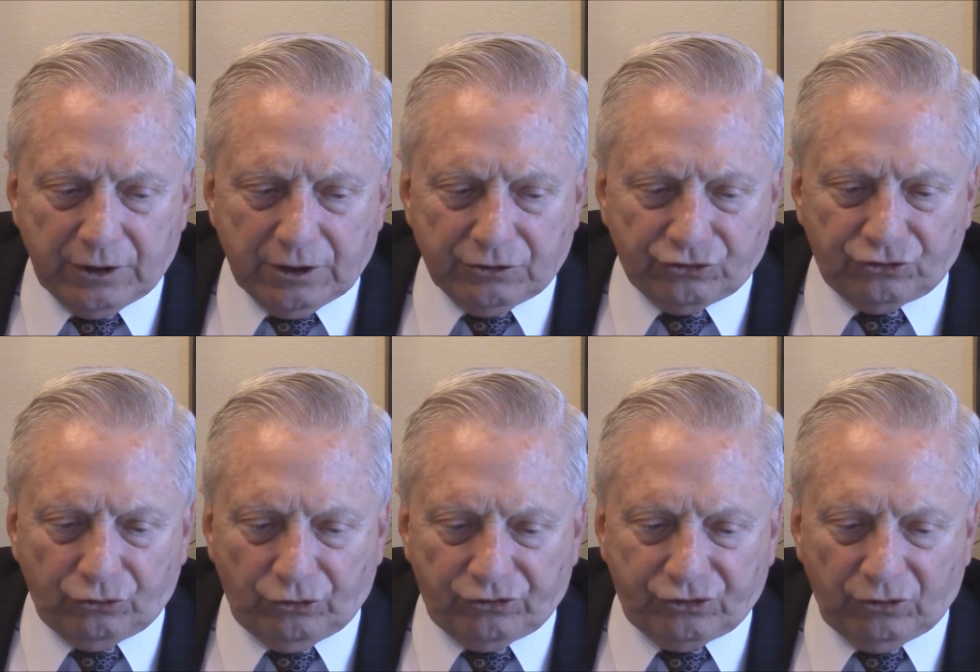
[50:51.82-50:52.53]

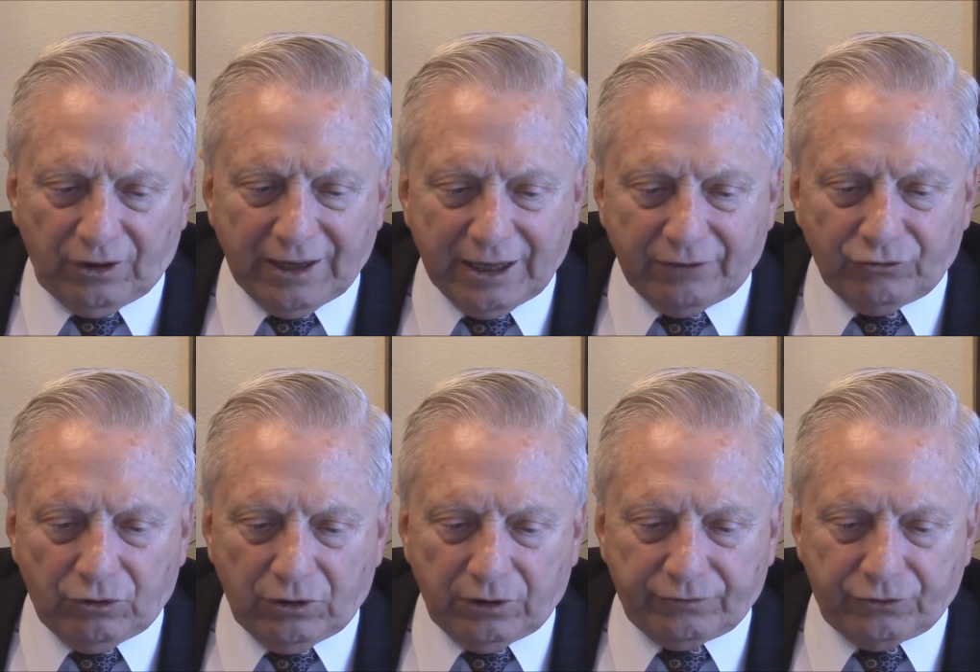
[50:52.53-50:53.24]
source you'll have
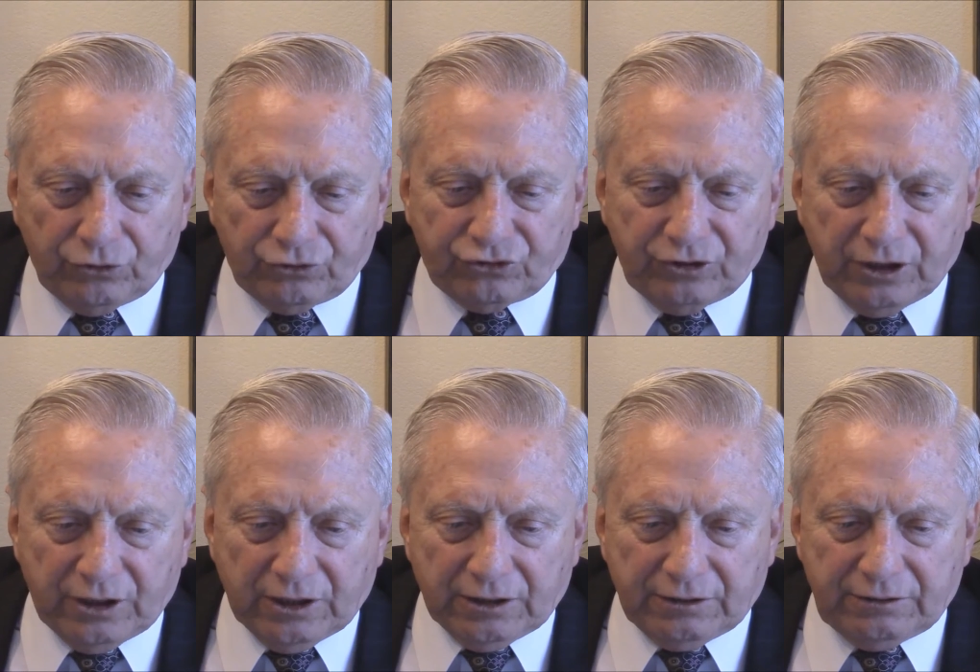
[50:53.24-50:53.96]
all of those
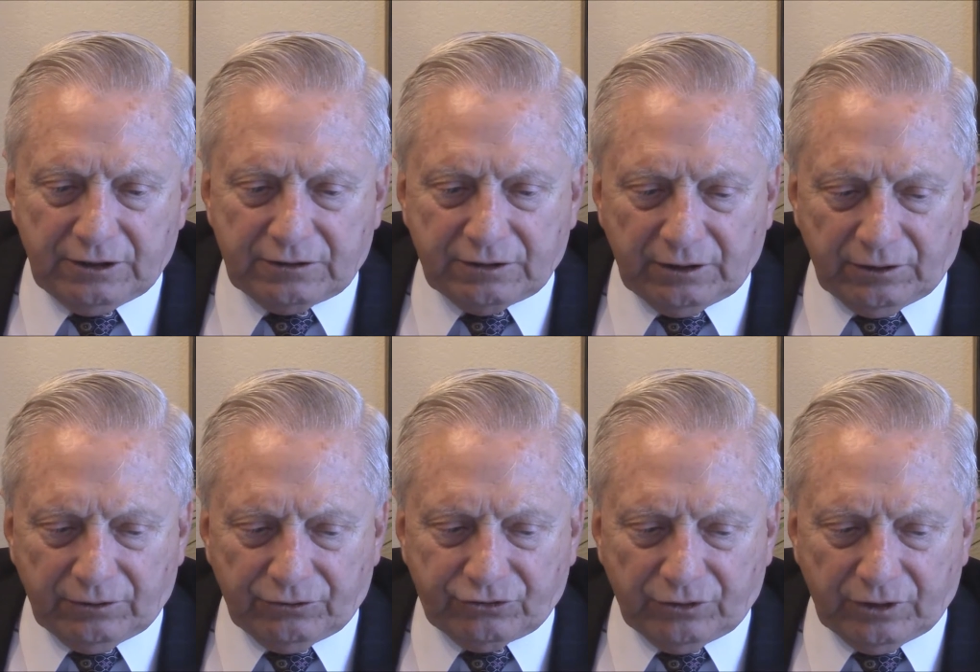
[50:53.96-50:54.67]

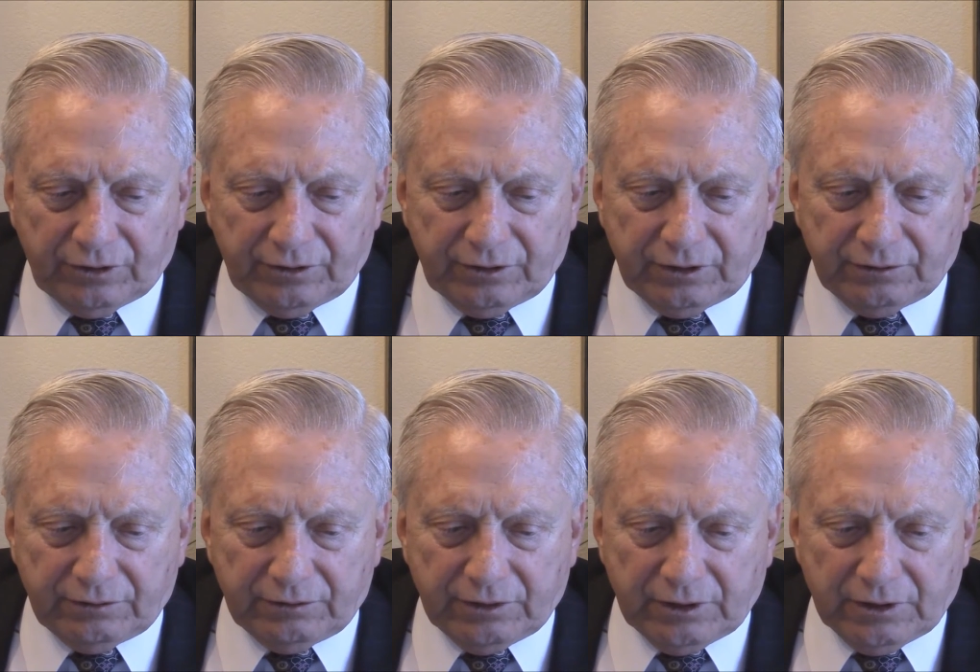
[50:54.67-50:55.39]
details on
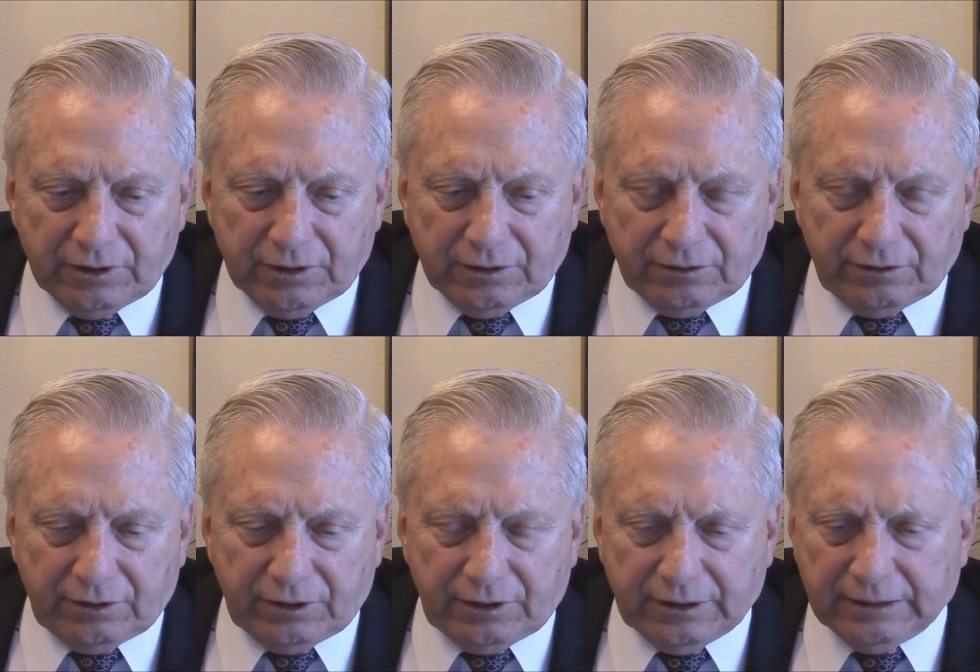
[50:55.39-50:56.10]

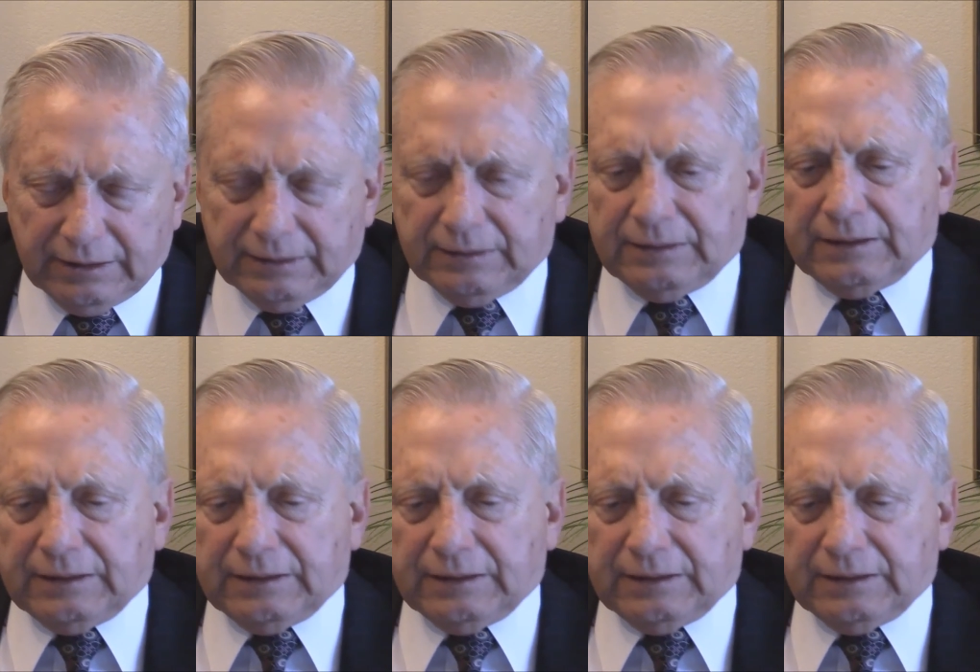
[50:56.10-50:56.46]
the uh,